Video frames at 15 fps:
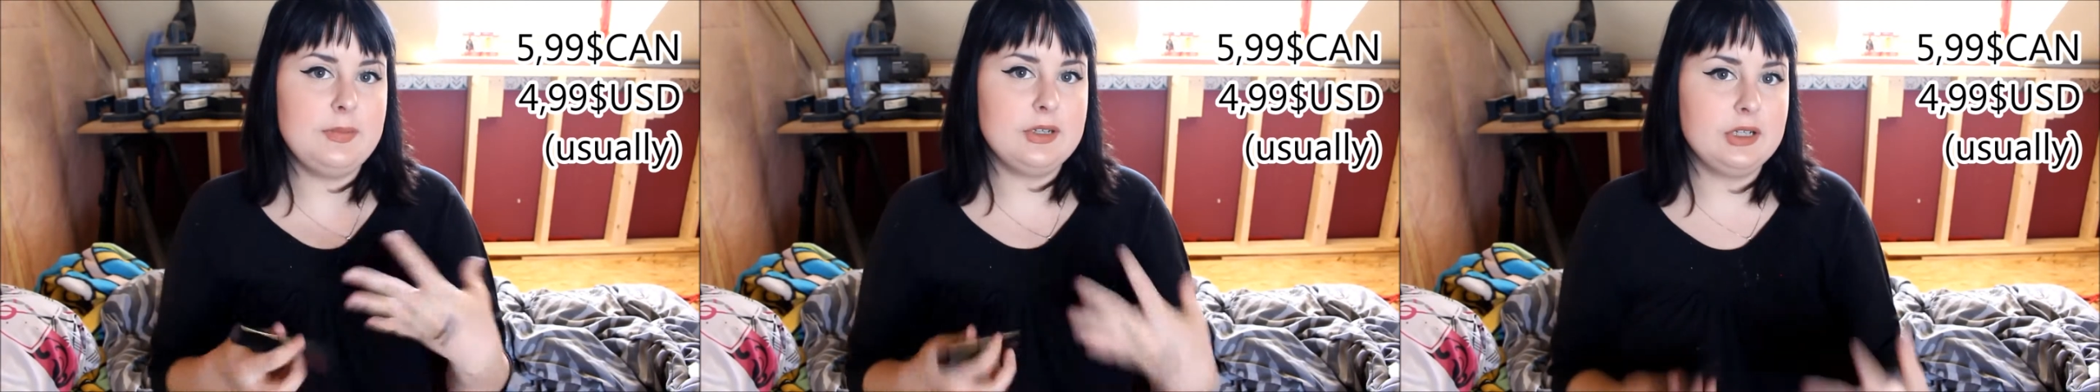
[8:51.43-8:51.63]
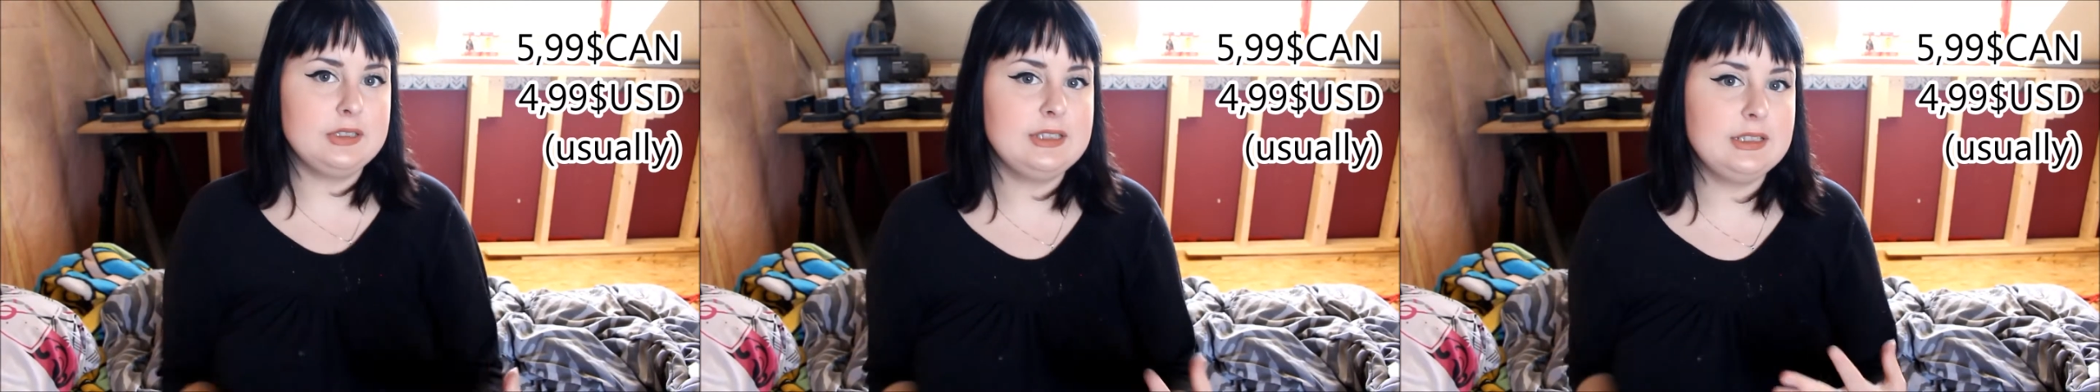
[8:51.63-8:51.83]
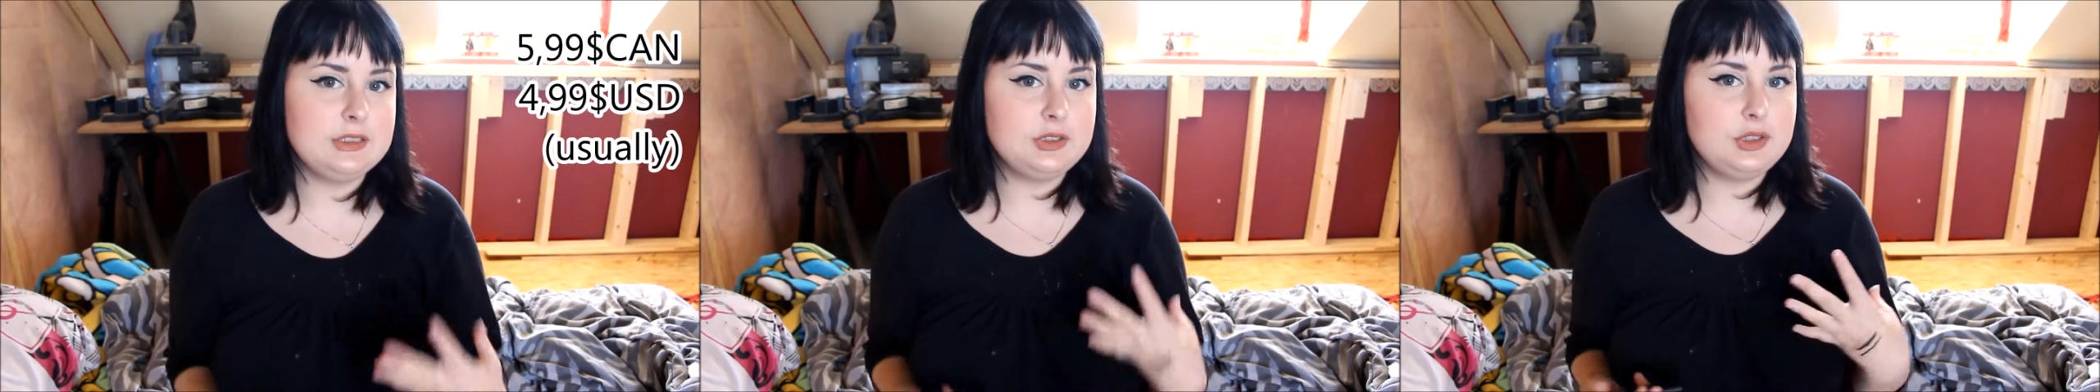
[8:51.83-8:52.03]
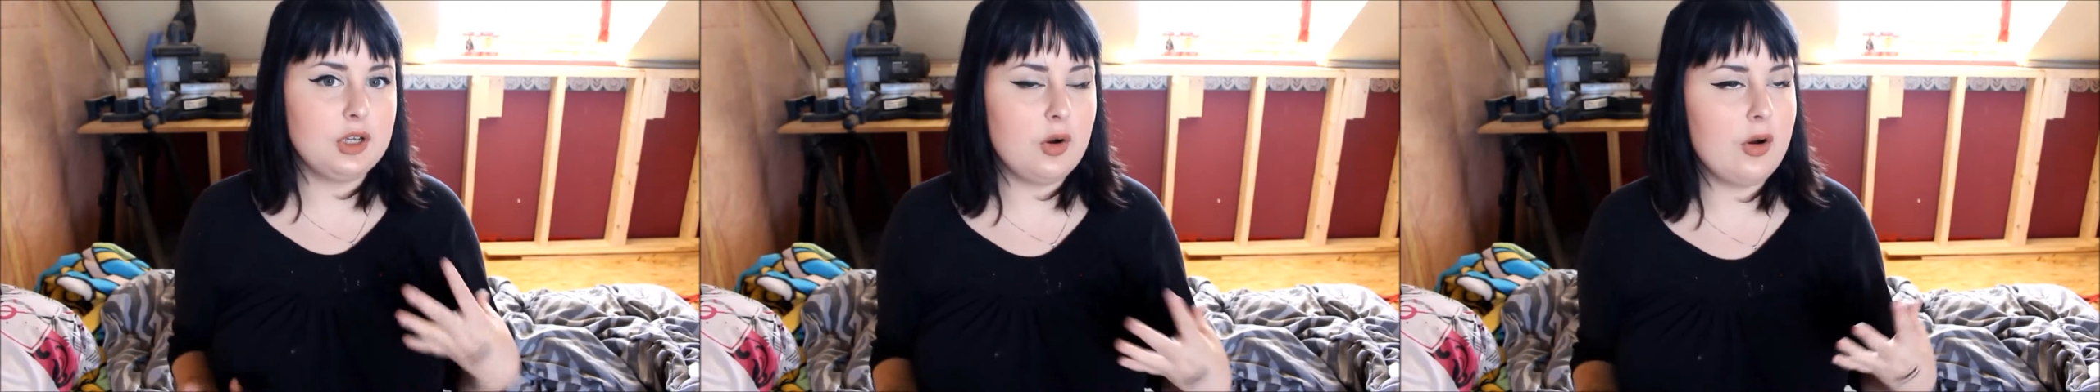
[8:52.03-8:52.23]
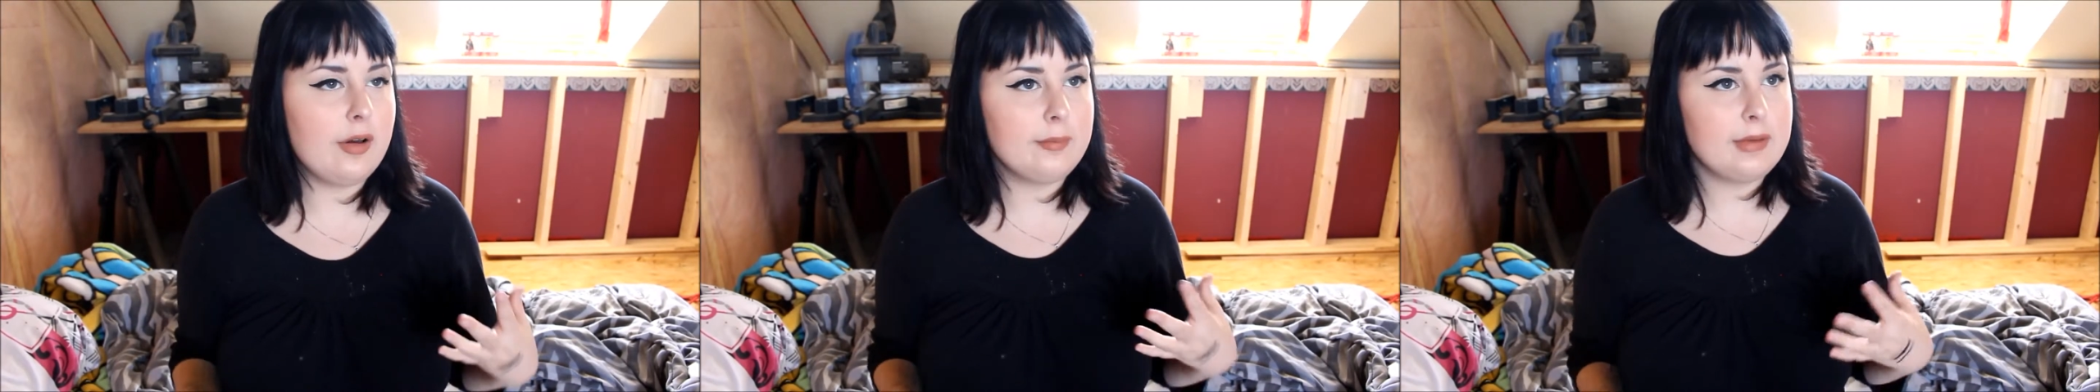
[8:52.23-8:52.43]
because as you
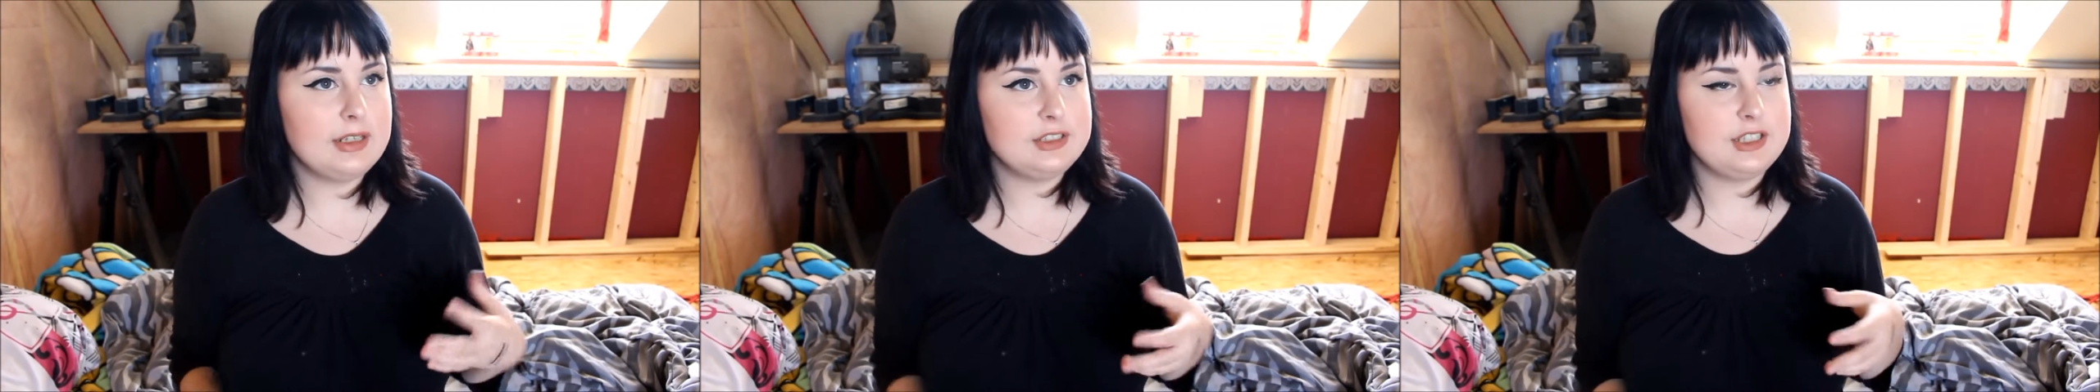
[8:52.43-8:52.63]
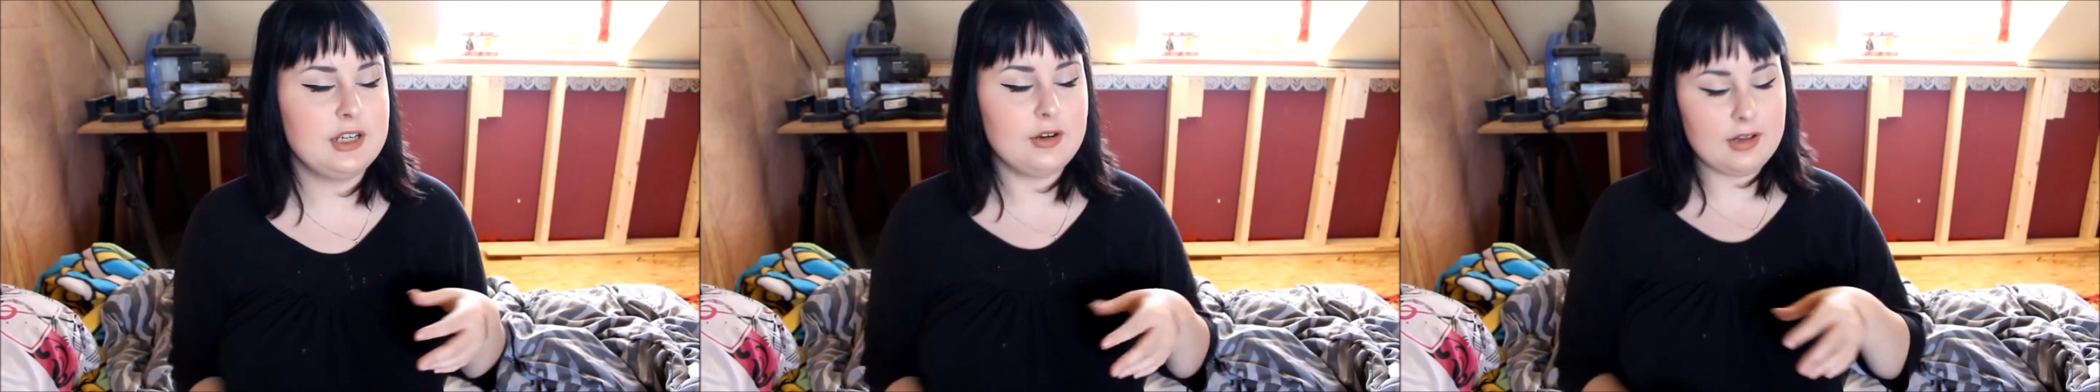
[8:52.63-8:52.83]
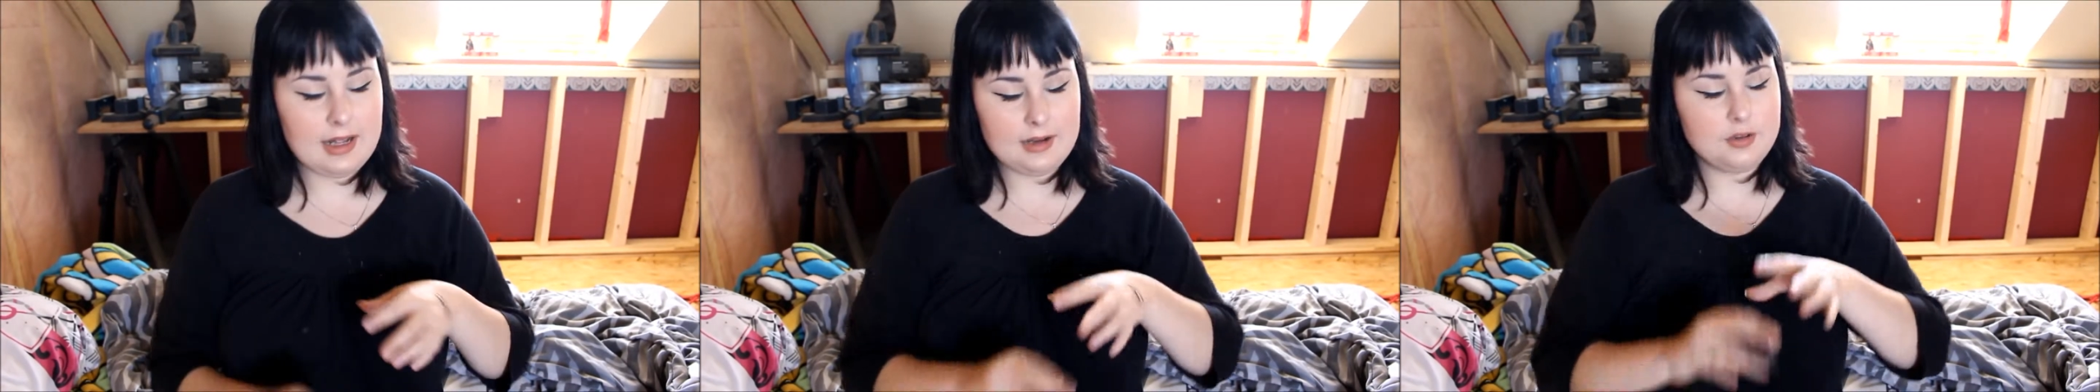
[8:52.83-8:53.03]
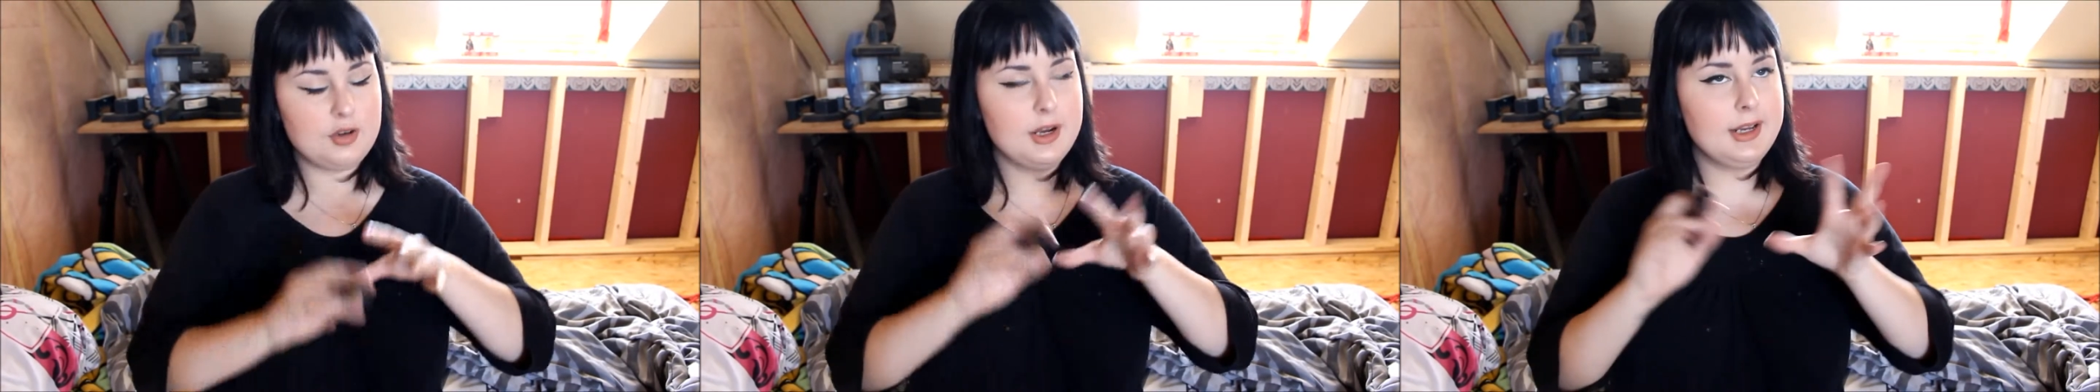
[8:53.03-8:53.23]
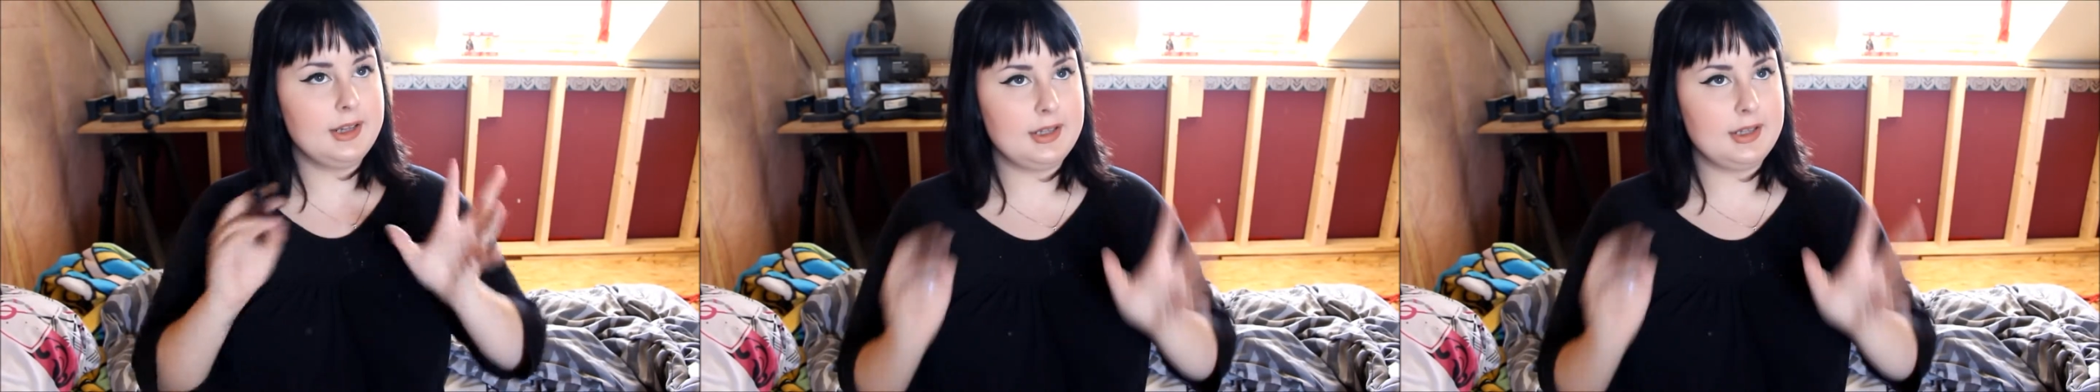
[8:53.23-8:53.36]
know on my channel I do a